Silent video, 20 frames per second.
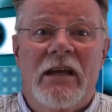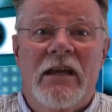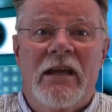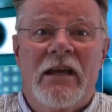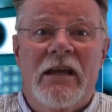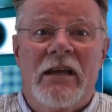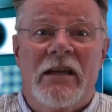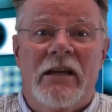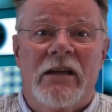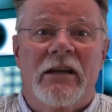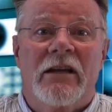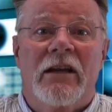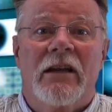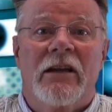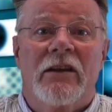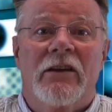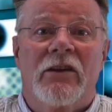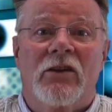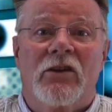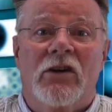in
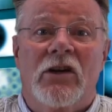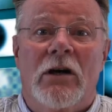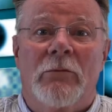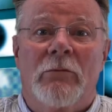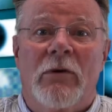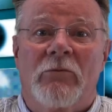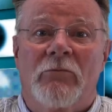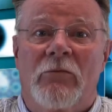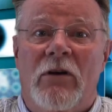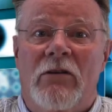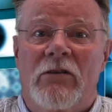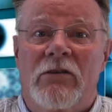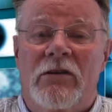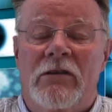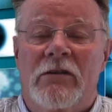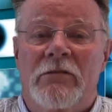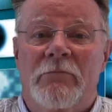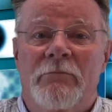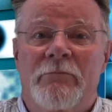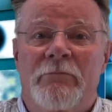the Commonwealth.